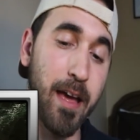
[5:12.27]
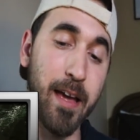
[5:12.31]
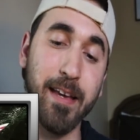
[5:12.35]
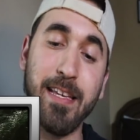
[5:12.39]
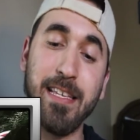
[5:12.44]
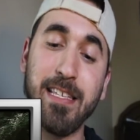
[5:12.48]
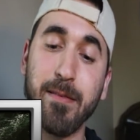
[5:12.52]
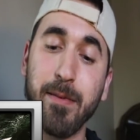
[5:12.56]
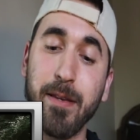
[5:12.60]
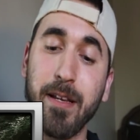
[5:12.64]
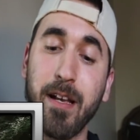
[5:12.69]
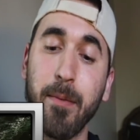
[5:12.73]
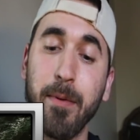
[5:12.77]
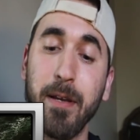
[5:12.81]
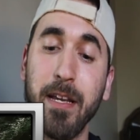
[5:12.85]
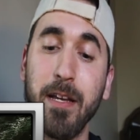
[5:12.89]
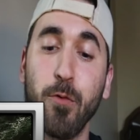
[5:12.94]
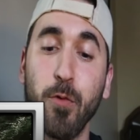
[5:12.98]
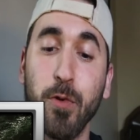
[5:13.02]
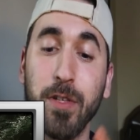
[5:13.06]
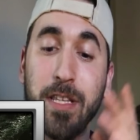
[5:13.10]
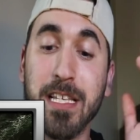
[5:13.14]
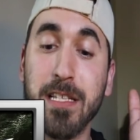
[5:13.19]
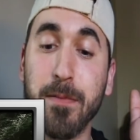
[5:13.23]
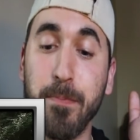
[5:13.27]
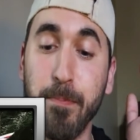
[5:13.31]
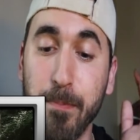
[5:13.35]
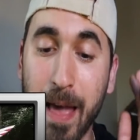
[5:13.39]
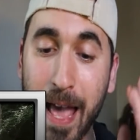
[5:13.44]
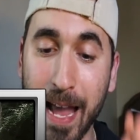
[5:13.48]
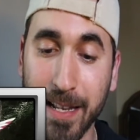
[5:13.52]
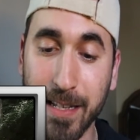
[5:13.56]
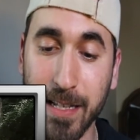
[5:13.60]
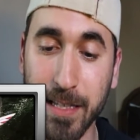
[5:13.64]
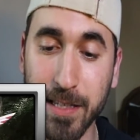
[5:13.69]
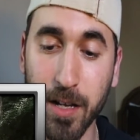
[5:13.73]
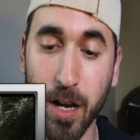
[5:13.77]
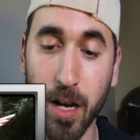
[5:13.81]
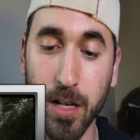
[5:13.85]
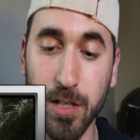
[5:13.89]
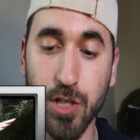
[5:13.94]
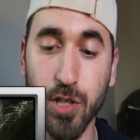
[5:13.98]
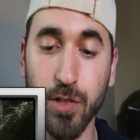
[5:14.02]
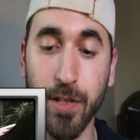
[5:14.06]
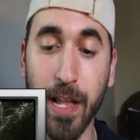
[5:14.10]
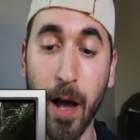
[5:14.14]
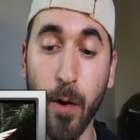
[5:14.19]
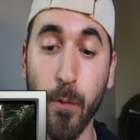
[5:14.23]
He's going to be coming in with his Magneton,
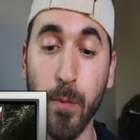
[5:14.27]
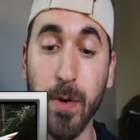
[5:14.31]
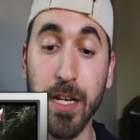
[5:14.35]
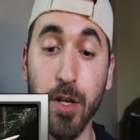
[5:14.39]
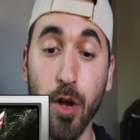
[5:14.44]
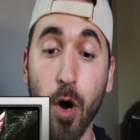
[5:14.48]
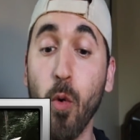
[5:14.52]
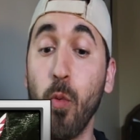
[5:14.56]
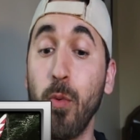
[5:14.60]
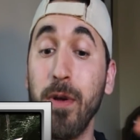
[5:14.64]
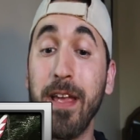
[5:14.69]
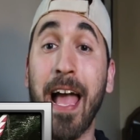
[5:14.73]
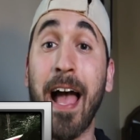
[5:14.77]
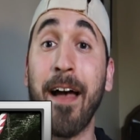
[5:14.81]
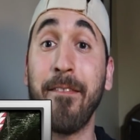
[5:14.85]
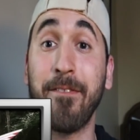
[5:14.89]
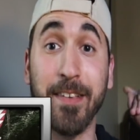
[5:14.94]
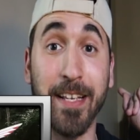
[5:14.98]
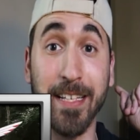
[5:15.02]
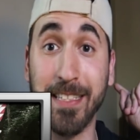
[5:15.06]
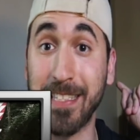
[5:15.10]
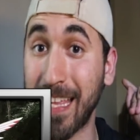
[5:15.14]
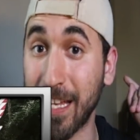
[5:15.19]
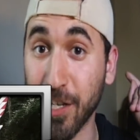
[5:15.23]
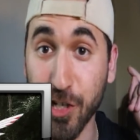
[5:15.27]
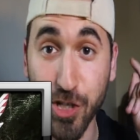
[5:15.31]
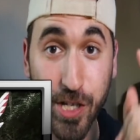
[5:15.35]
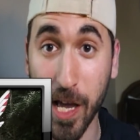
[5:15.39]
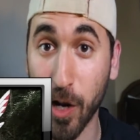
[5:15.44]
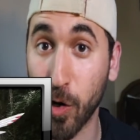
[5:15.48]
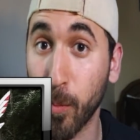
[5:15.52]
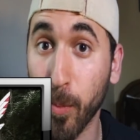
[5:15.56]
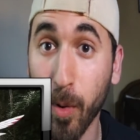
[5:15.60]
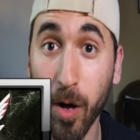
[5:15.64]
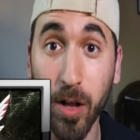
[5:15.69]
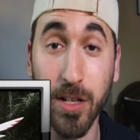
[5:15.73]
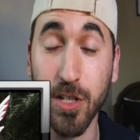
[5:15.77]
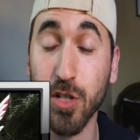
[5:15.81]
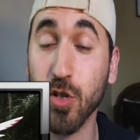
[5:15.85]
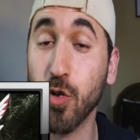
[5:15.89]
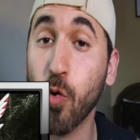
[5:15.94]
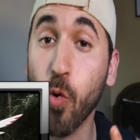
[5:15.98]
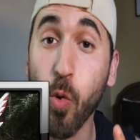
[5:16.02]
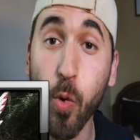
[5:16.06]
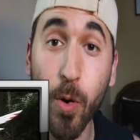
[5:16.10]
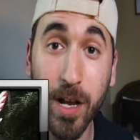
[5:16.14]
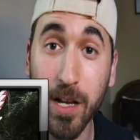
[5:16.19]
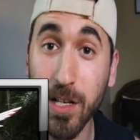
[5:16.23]
so now we know we have to get to that Shadow Ball as
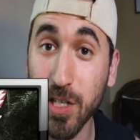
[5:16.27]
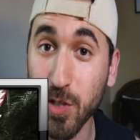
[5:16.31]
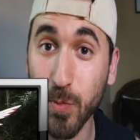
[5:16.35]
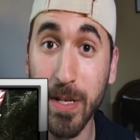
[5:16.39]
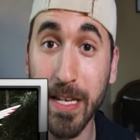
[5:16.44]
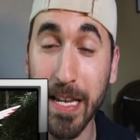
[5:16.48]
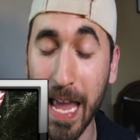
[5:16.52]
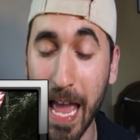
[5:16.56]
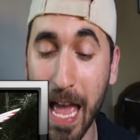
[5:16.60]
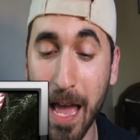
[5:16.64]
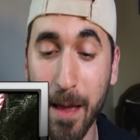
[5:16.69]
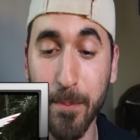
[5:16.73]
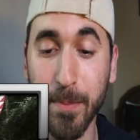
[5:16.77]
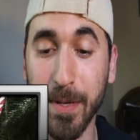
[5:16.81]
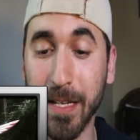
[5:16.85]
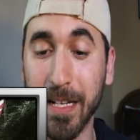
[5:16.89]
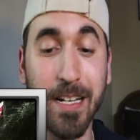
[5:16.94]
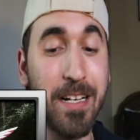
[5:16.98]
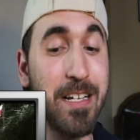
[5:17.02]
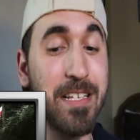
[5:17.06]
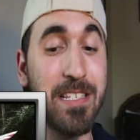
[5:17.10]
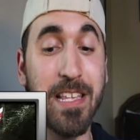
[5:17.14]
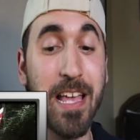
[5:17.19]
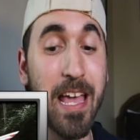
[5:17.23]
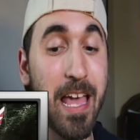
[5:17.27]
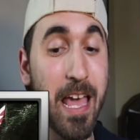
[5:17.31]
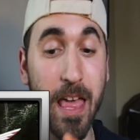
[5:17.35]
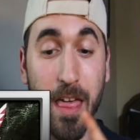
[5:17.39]
quick as we can because